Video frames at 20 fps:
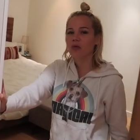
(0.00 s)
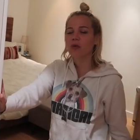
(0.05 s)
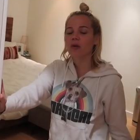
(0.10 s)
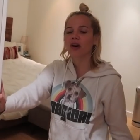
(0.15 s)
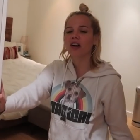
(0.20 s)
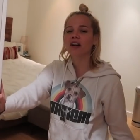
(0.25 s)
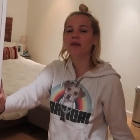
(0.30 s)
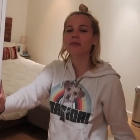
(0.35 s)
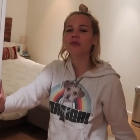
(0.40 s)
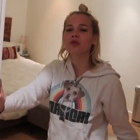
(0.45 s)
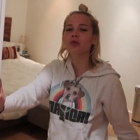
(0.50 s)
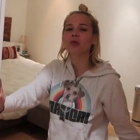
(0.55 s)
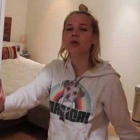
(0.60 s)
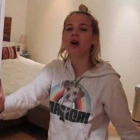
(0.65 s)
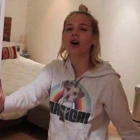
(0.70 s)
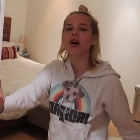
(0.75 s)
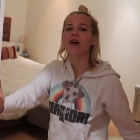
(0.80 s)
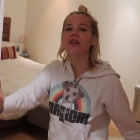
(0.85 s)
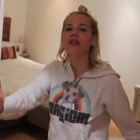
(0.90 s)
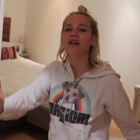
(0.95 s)
Welcome to
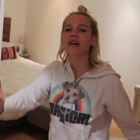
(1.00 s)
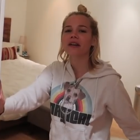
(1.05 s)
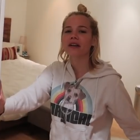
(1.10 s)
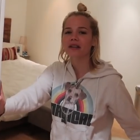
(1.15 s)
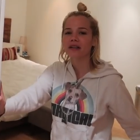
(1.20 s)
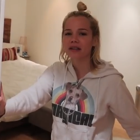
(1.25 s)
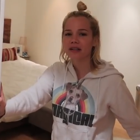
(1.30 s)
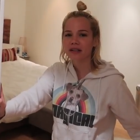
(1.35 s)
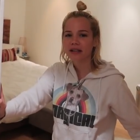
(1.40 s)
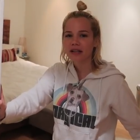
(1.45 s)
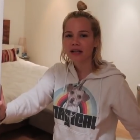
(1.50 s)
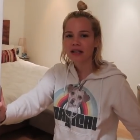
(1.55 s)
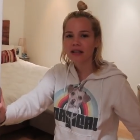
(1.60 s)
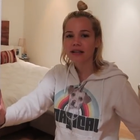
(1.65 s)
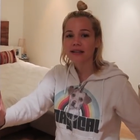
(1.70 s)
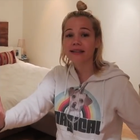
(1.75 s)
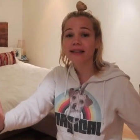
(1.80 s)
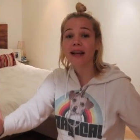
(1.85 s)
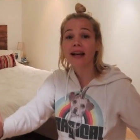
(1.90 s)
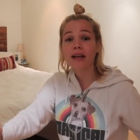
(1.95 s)
all the
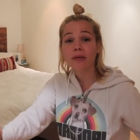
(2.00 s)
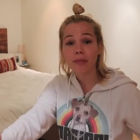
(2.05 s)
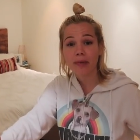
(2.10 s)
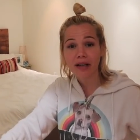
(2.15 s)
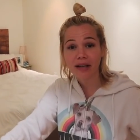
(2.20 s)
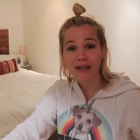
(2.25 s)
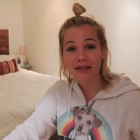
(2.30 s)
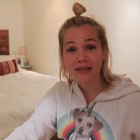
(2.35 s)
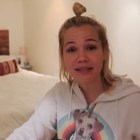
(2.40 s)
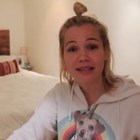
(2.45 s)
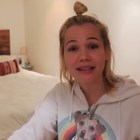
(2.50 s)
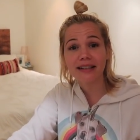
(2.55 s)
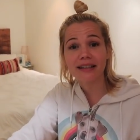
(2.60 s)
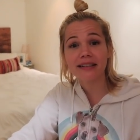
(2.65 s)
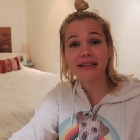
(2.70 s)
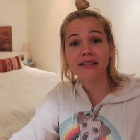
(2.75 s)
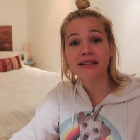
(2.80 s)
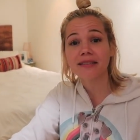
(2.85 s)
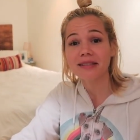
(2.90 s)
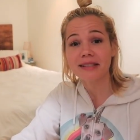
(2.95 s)
nightmares
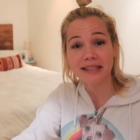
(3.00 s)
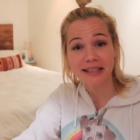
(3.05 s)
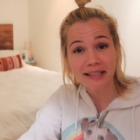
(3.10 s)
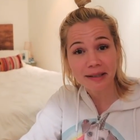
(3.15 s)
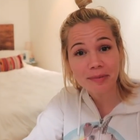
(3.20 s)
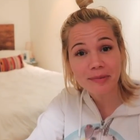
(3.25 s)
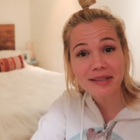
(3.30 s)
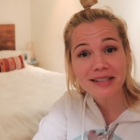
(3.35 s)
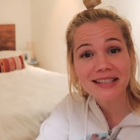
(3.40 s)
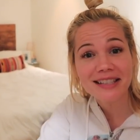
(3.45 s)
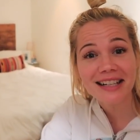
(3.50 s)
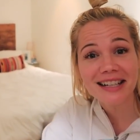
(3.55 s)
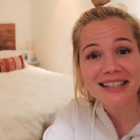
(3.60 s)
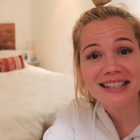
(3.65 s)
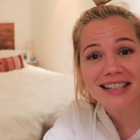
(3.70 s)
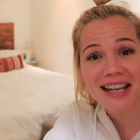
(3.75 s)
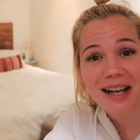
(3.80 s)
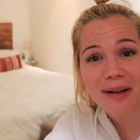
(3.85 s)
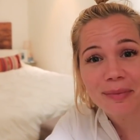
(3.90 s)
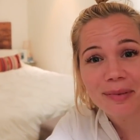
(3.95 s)
and sleepless
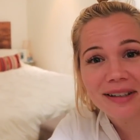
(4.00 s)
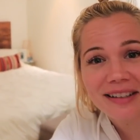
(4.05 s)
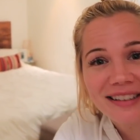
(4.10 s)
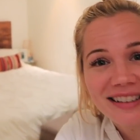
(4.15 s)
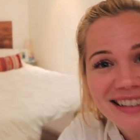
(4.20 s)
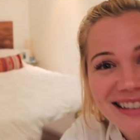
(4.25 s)
nights happen.